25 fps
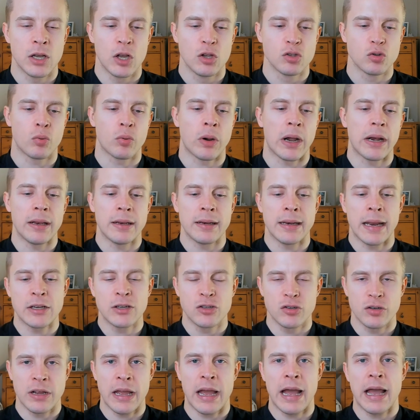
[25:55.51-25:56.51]
So ghrelin
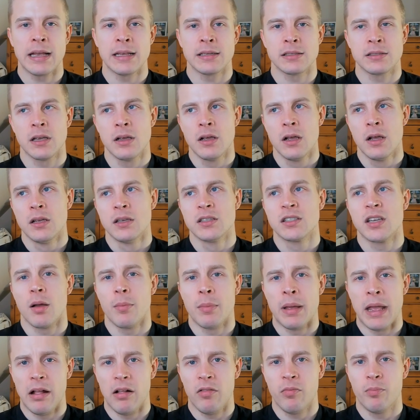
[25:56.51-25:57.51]
actually has some
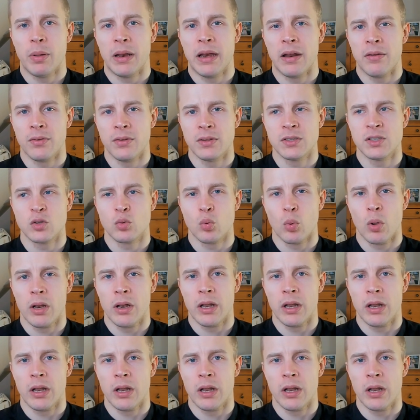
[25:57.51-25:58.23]
health benefits as well,